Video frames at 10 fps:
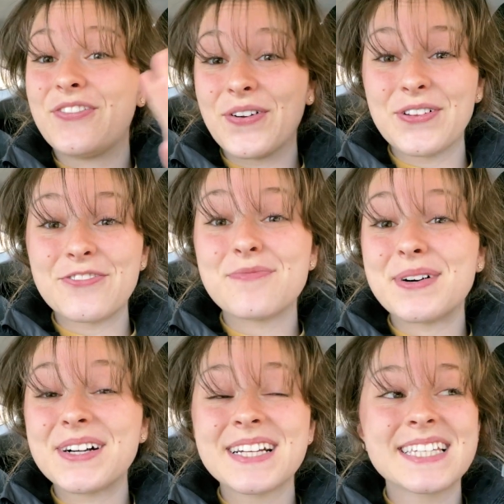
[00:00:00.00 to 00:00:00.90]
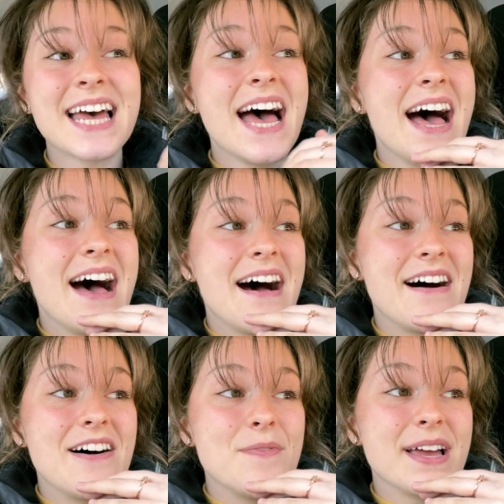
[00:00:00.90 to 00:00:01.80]
full of books
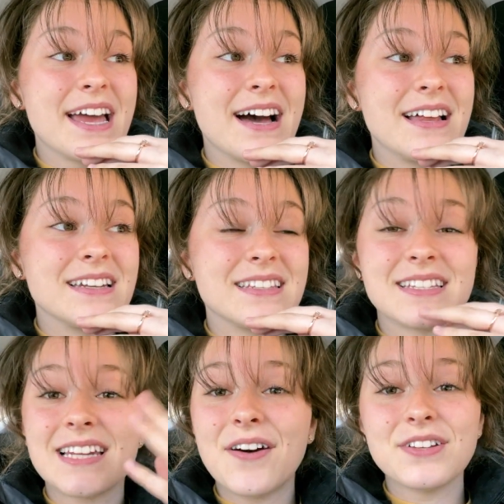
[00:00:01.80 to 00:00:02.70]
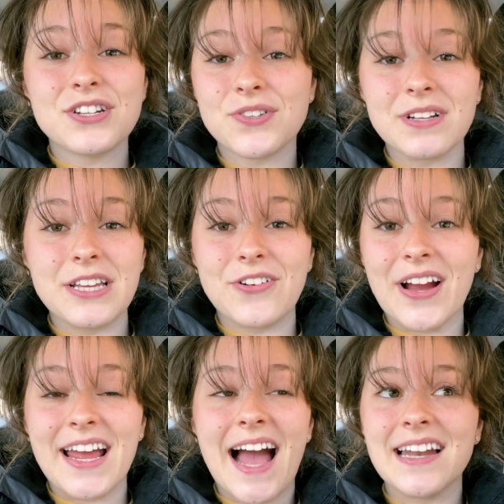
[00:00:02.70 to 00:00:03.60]
um, and the staff is just really
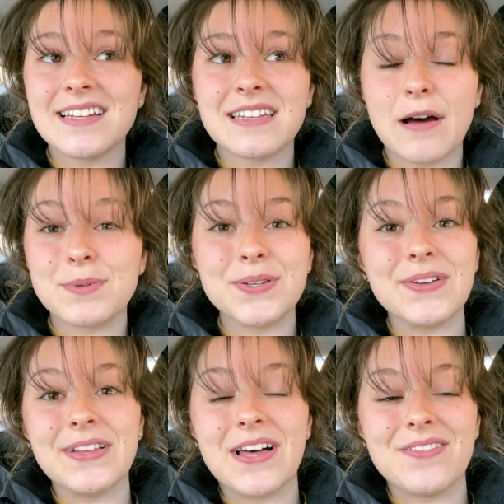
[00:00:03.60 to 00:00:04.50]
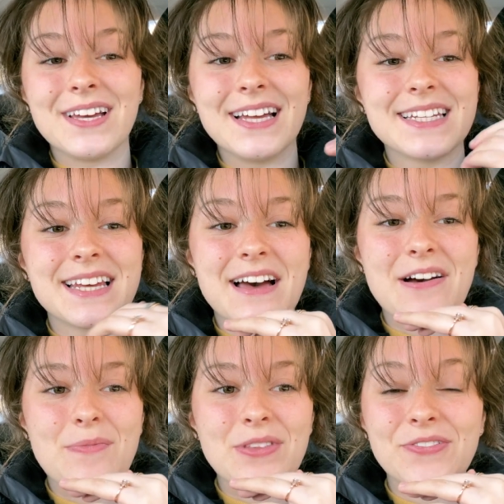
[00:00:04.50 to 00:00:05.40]
great. I just absolutely love it.
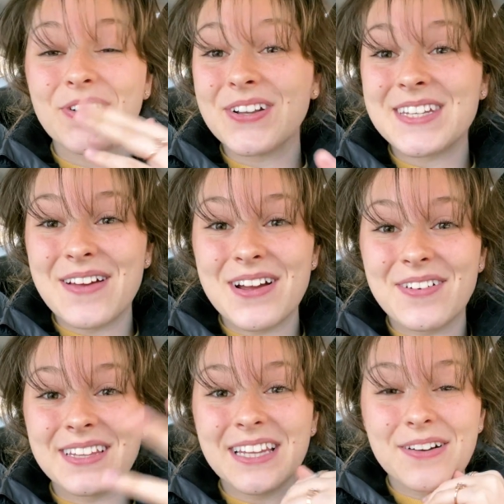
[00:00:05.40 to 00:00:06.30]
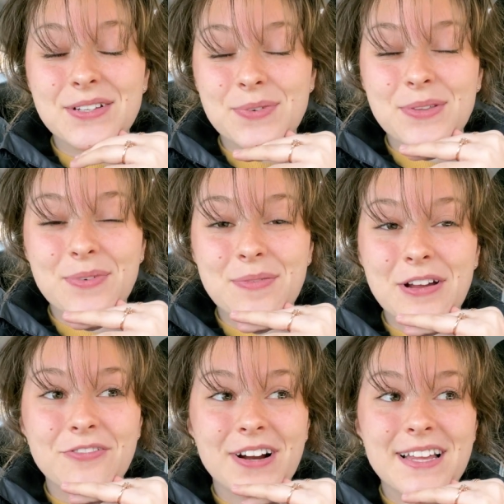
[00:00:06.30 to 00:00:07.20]
Um, the first time I went there was with one of
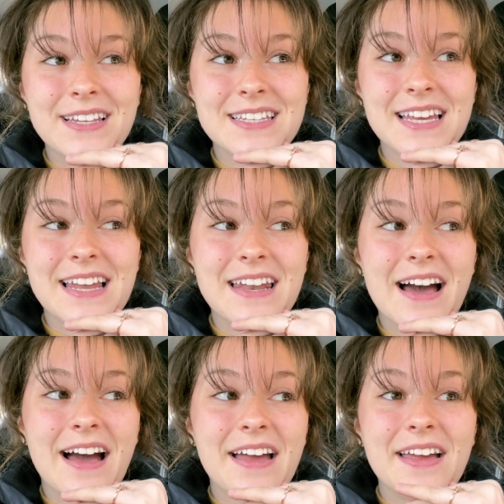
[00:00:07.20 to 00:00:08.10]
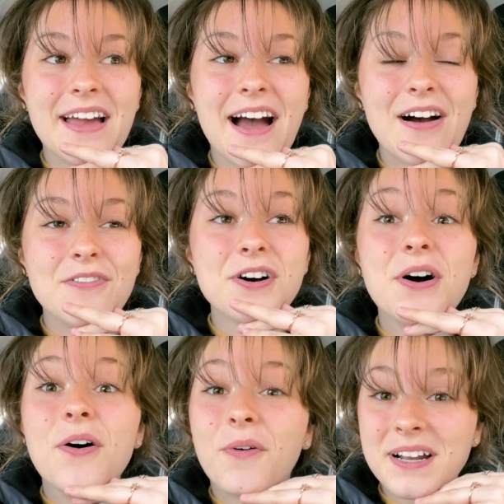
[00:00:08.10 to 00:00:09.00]
my friends and I have
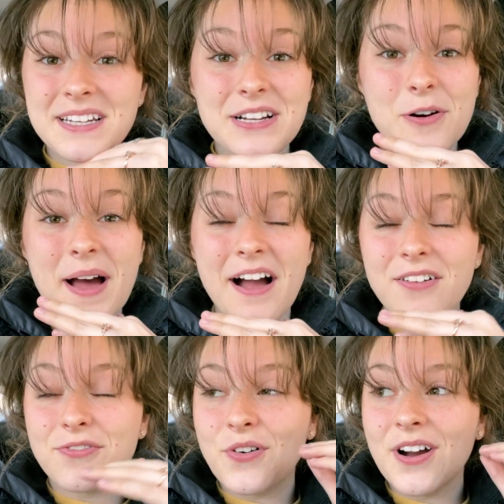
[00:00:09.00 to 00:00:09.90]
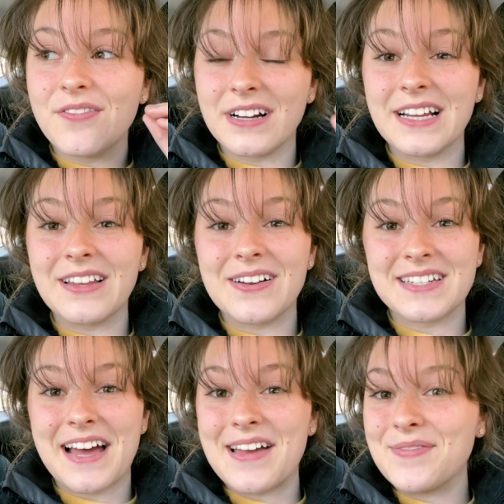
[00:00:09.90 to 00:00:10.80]
wanted to go back for a very long
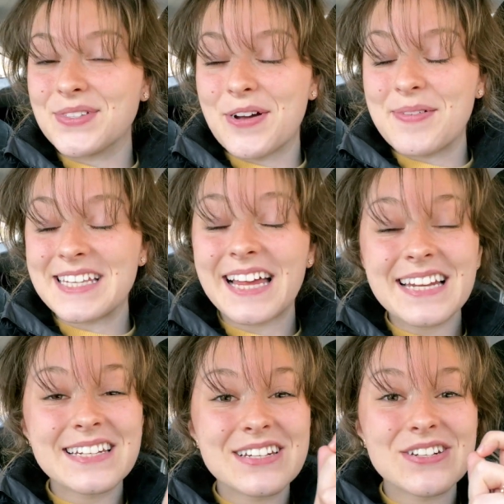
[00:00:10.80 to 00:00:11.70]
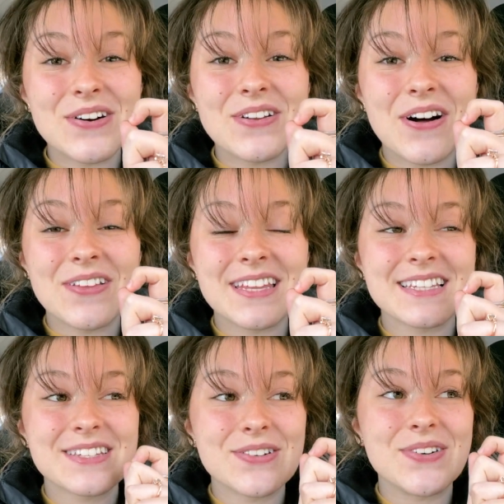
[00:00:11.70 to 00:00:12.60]
time so I'm excited to show y'all this
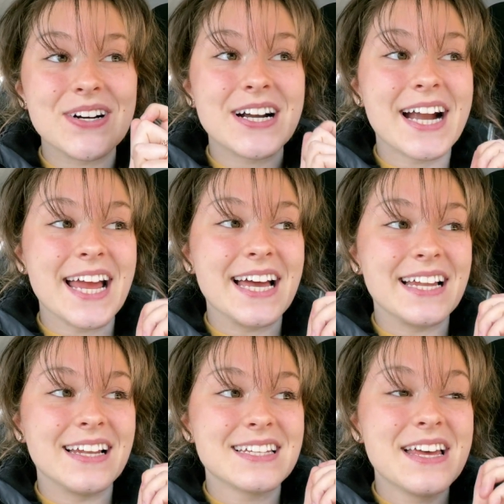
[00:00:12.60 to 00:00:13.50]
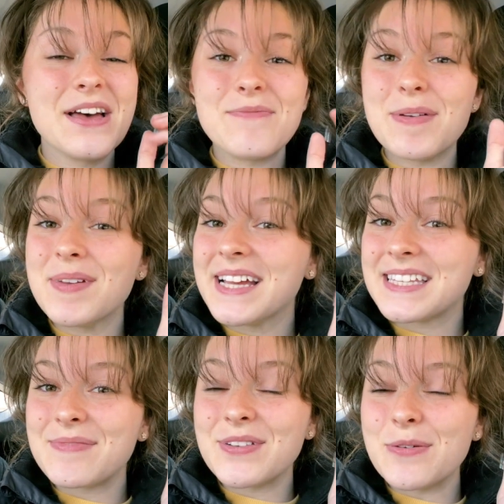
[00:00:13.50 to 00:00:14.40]
store and maybe get
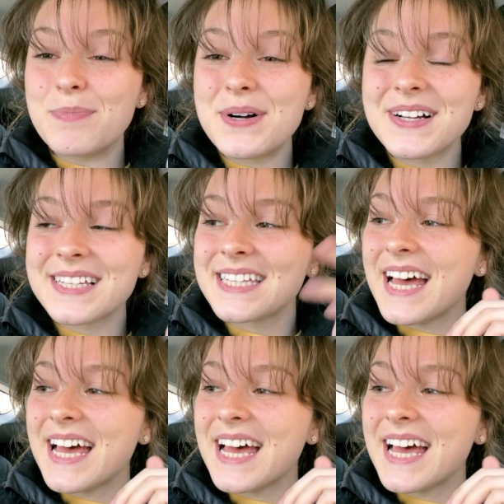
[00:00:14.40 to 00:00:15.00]
some new books